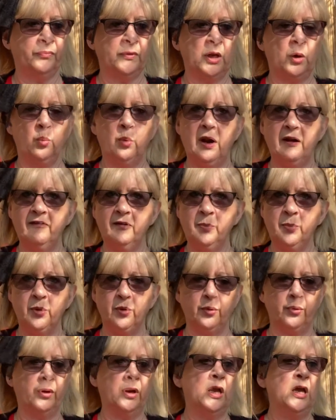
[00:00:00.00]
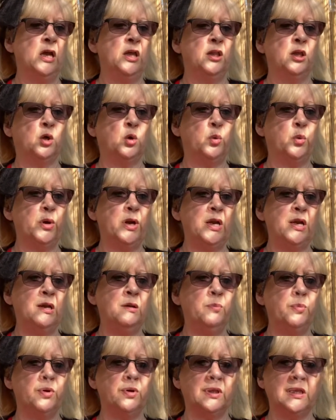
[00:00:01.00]
Whereupon the Queen
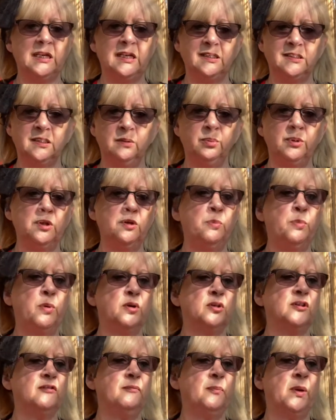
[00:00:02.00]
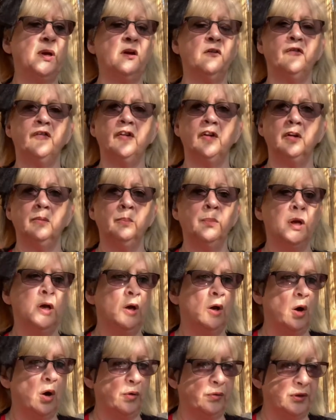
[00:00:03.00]
put the little blue pot of perfume
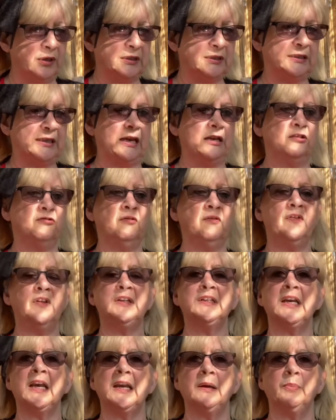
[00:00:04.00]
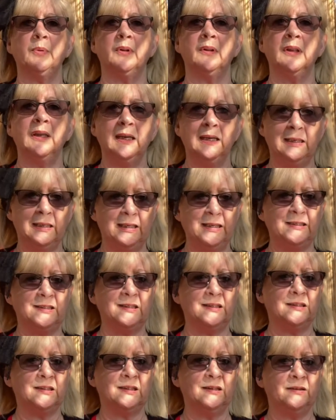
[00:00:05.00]
on the centre of the table and lit
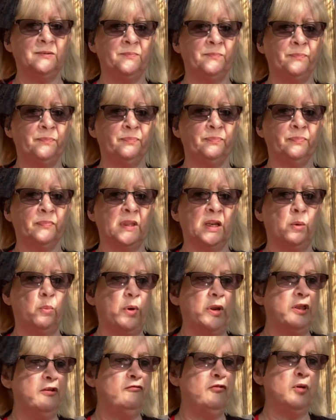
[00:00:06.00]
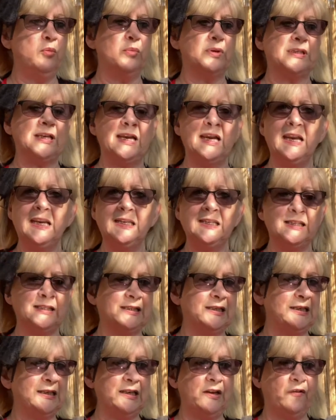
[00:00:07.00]
it. When the room was
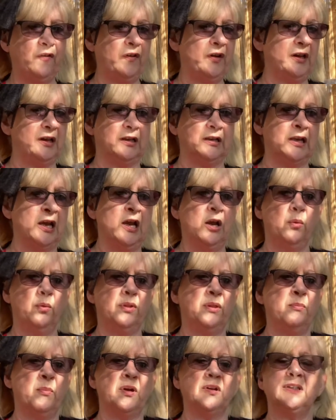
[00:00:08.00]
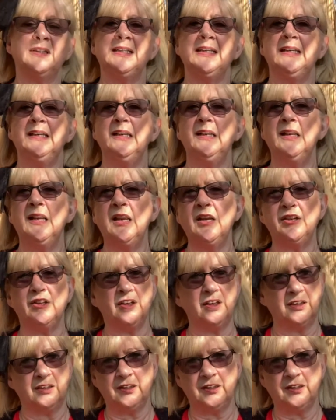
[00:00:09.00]
instantly filled with the most delicious